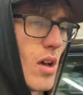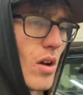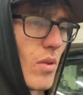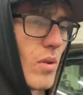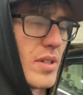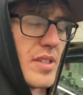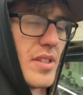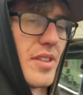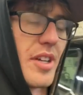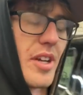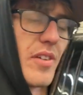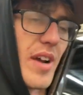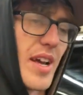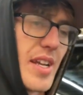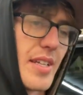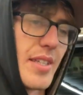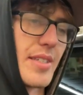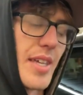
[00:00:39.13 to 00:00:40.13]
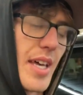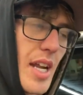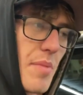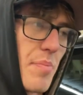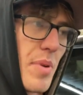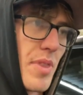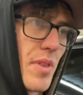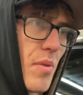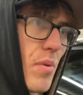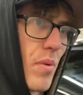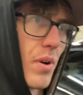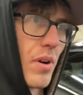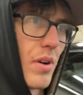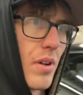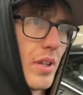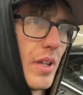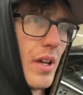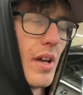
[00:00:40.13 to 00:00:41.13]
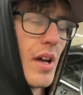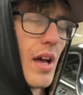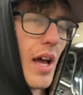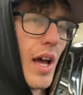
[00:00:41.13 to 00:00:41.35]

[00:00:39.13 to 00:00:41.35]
Wasn't the greatest setup in the world.